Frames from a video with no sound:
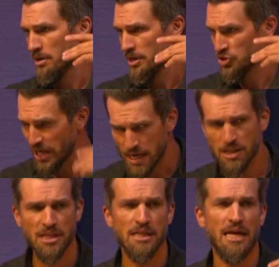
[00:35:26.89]
Is there
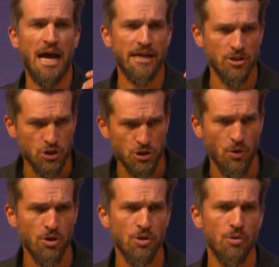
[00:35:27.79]
anything that I can
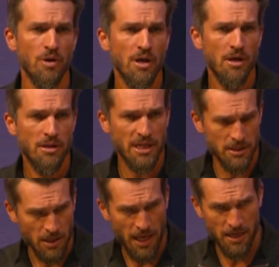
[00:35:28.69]
show you
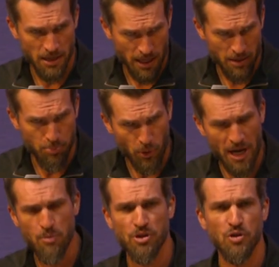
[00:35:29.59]
that and
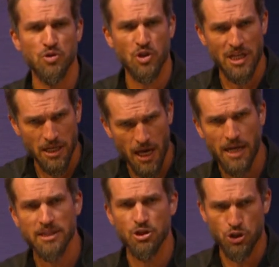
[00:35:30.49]
pray with you so that
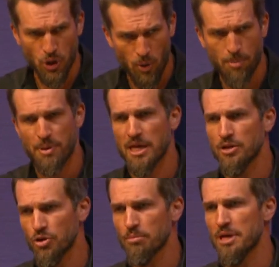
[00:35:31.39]
God can show up
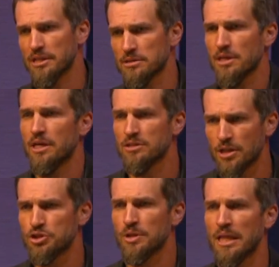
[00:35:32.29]
in your midst and
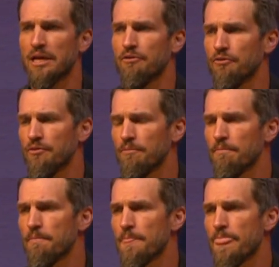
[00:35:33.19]
touch your life?
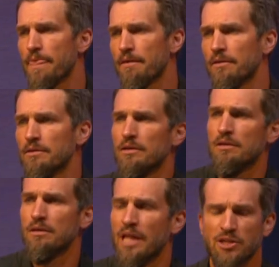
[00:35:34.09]

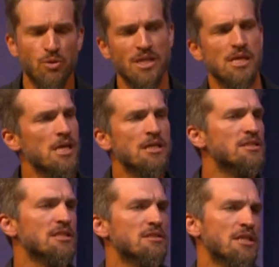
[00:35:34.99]
That's one of the
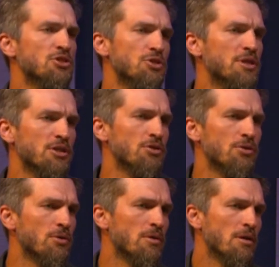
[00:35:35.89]
easiest things you can
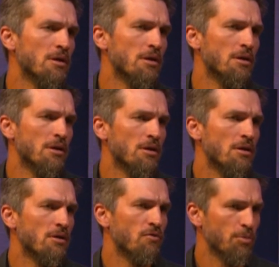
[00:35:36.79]
do
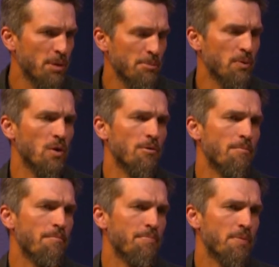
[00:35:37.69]
for people
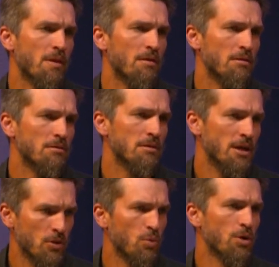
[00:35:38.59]

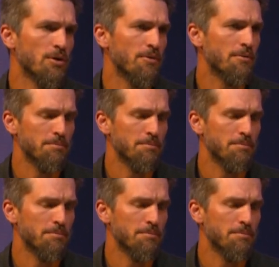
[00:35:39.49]
in the world.